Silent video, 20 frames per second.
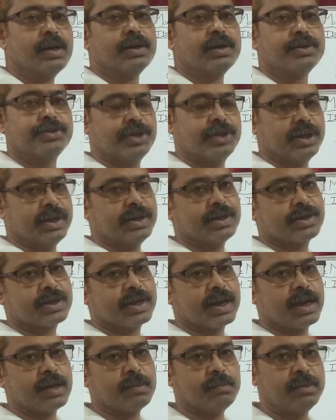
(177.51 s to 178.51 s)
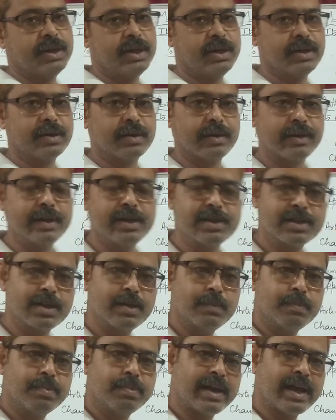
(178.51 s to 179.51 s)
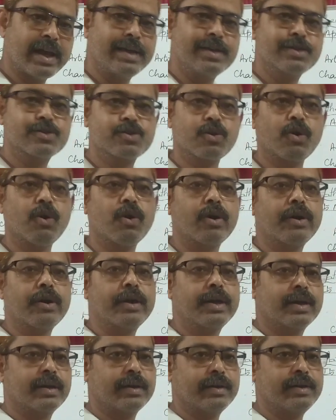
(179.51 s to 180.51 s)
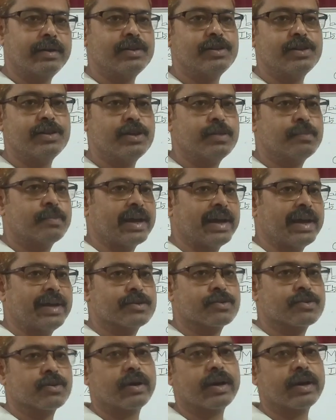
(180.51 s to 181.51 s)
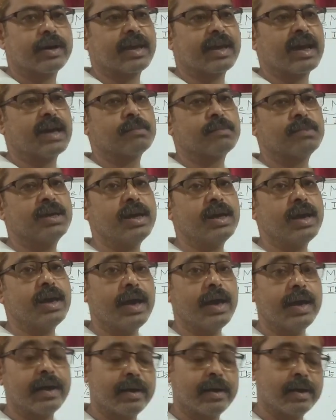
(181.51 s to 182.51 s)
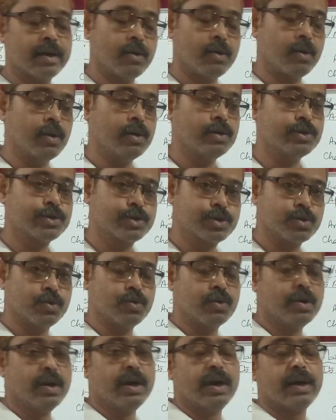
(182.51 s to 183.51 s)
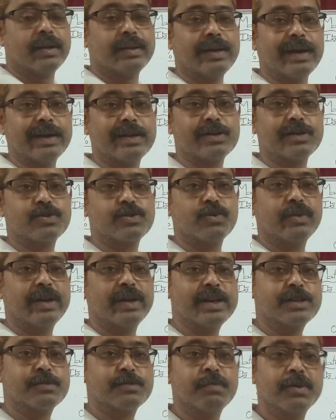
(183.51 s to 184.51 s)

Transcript: Change can be increase in price or decrease in price, or it can be error also, that is known as